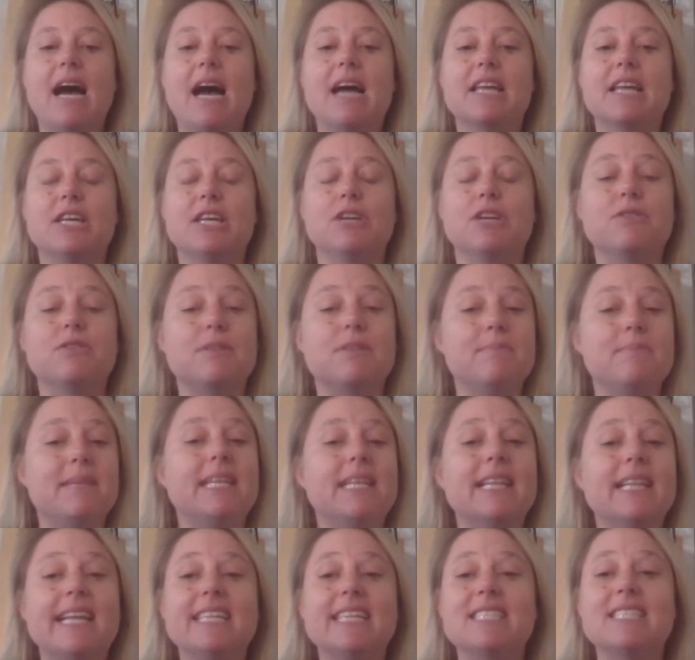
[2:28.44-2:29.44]
The
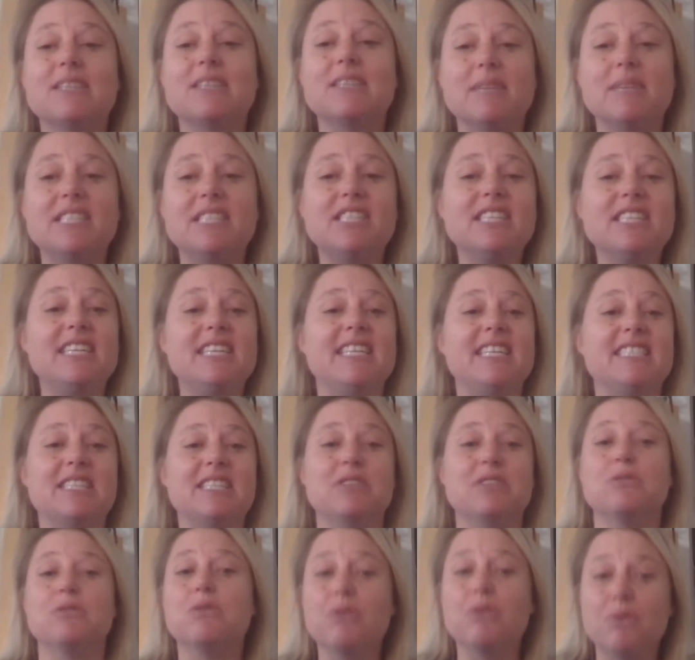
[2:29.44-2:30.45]
Mid-Atlantic region is
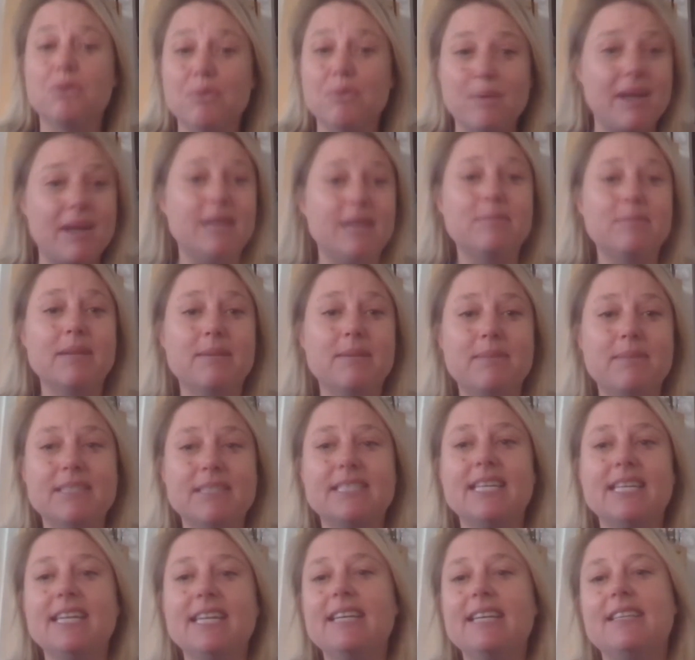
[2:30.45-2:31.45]
incredibly
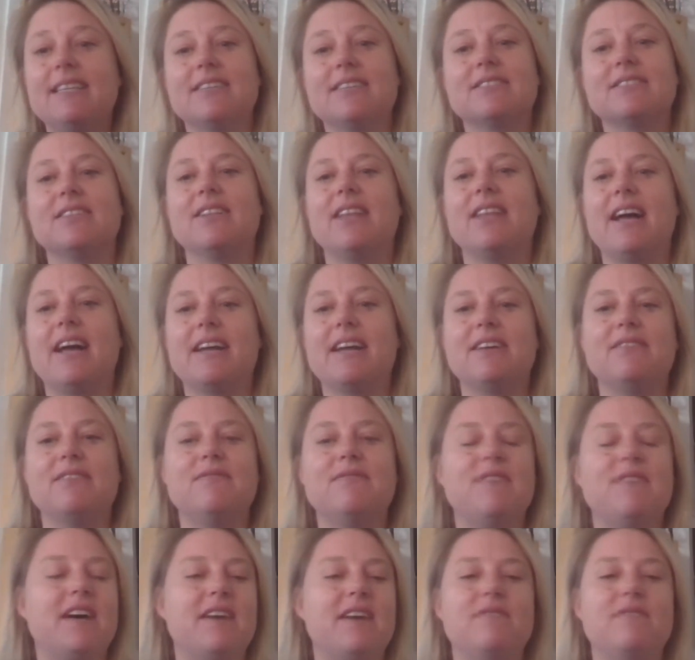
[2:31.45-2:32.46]
busy. There's a lot of
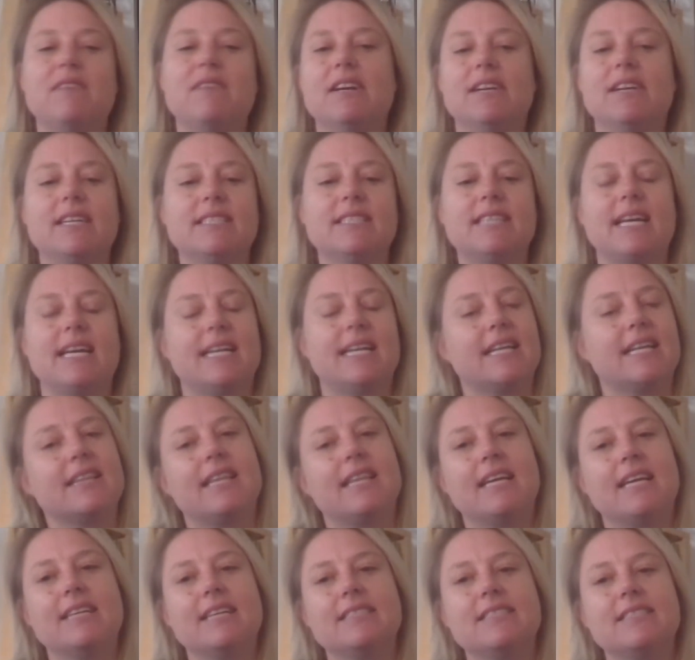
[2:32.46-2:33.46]
very exciting
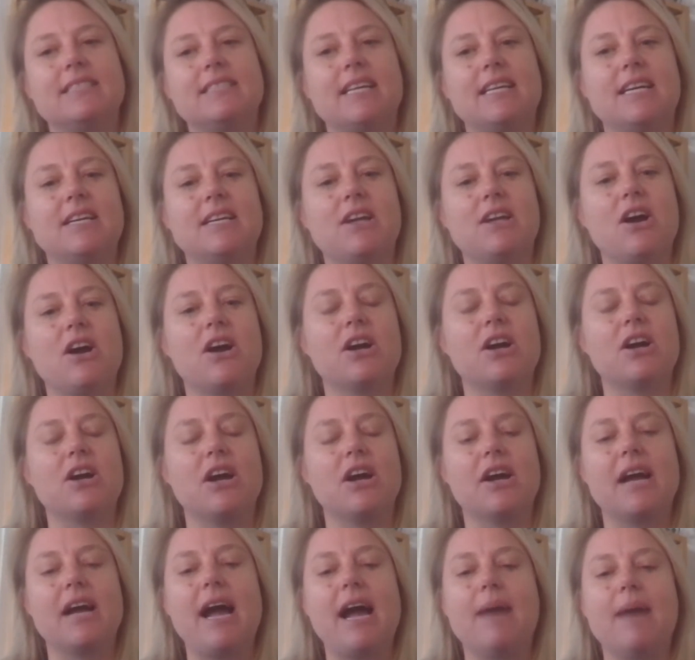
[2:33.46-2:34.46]
things that
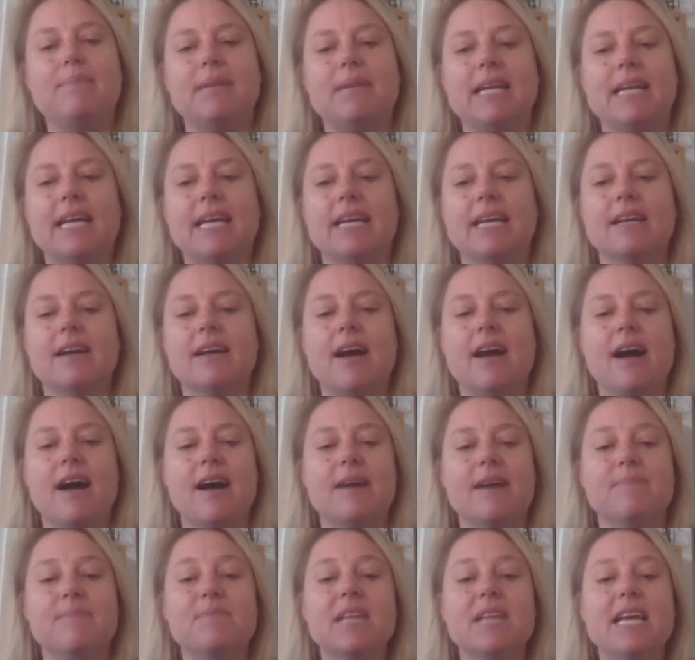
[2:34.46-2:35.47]
are happening
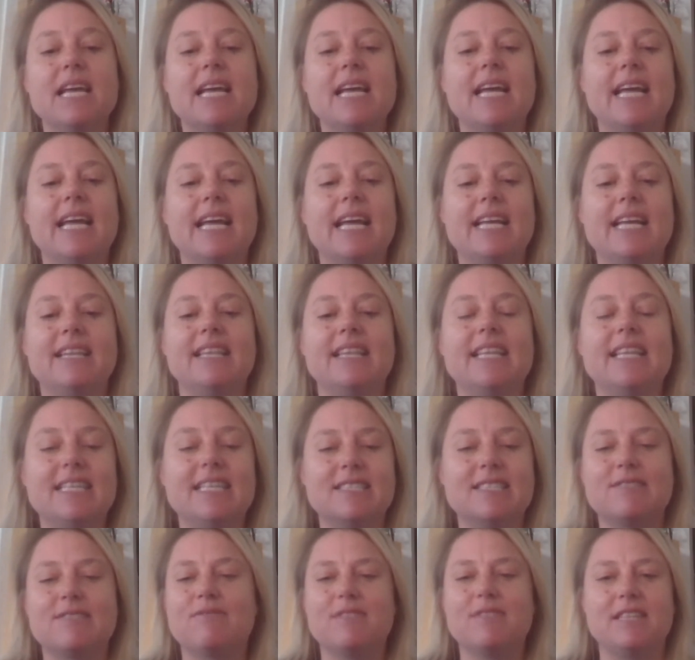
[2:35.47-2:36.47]
in
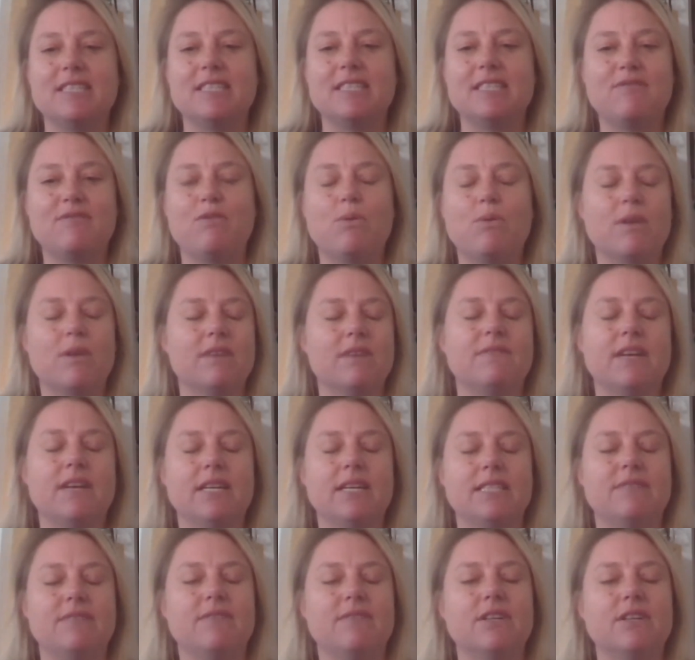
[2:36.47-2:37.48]
these four
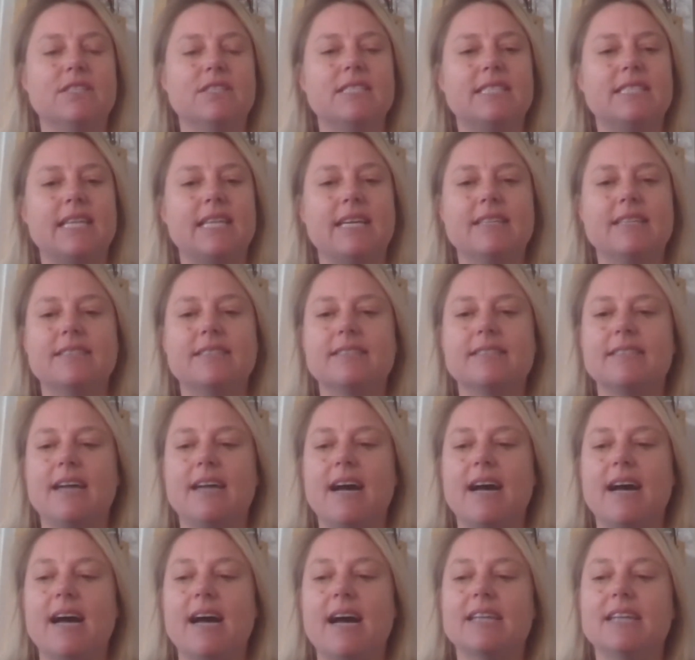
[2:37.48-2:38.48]
very diverse states.
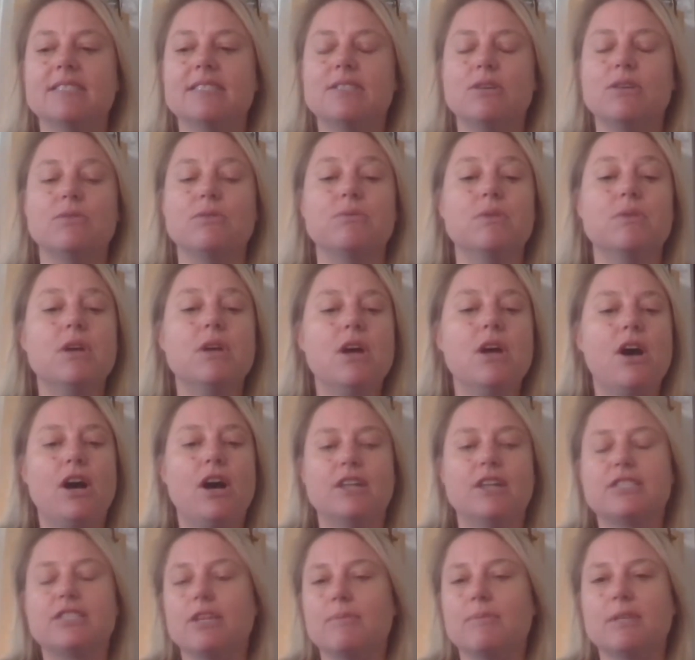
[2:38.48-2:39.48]
So
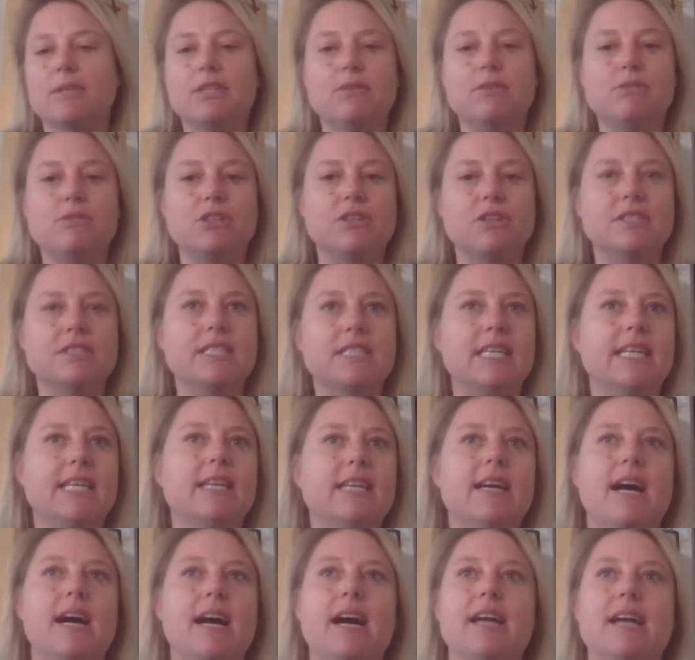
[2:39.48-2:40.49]
I'll start with New
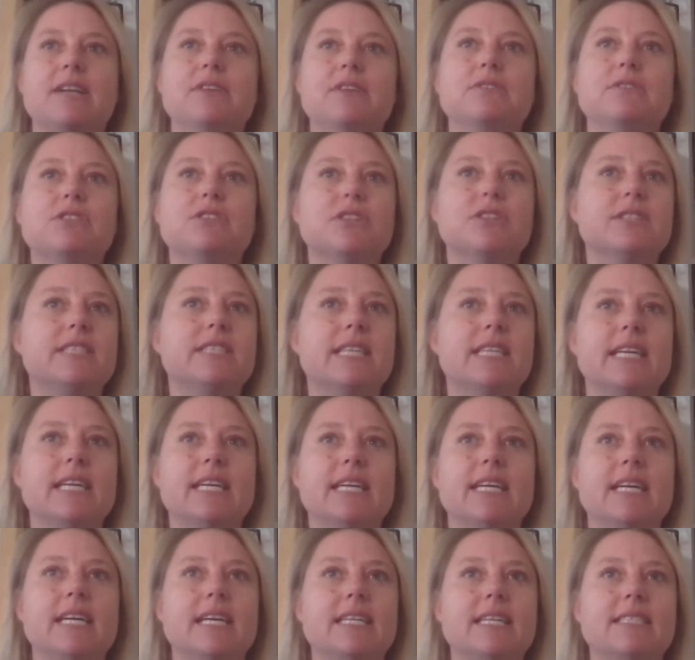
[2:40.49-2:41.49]
Jersey. New
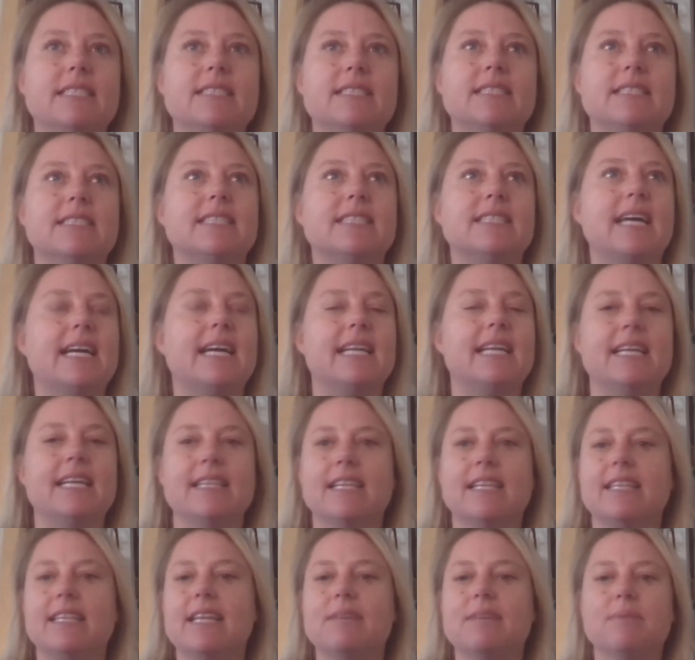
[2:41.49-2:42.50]
Jersey is deciding
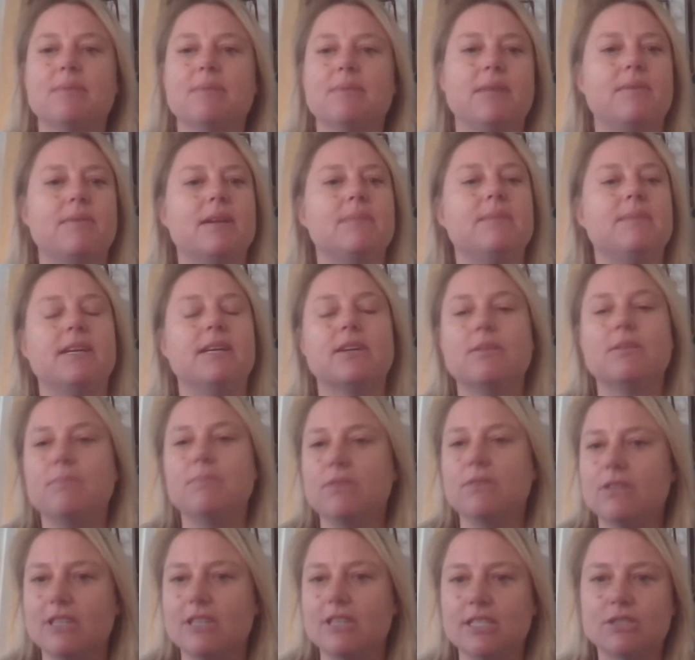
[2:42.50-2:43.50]
that they really want to be a
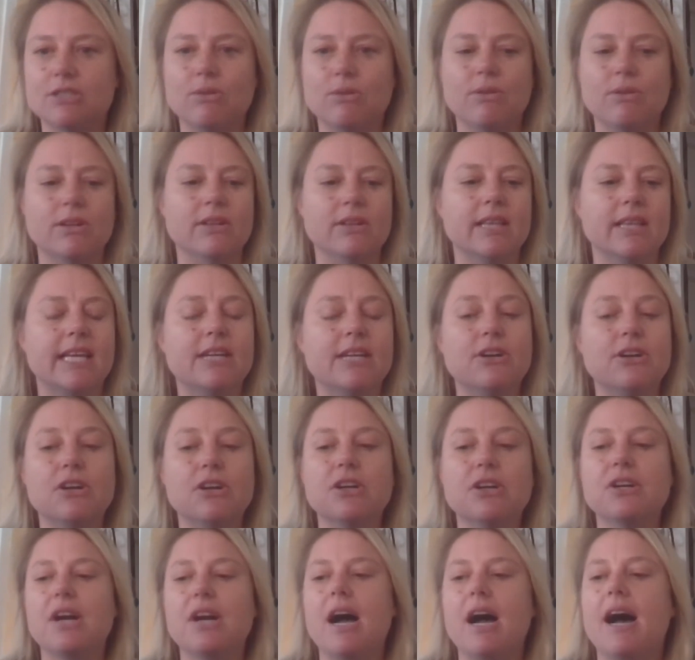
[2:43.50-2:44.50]
community solar
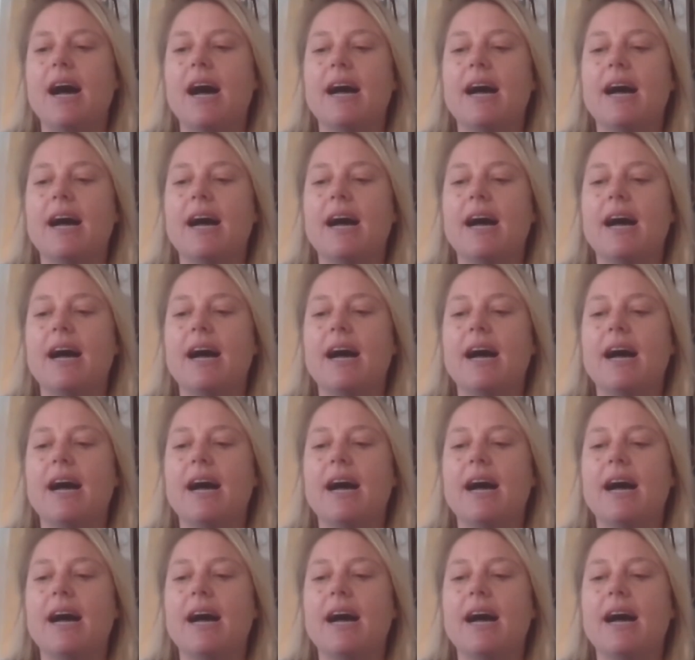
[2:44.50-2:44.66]
leader.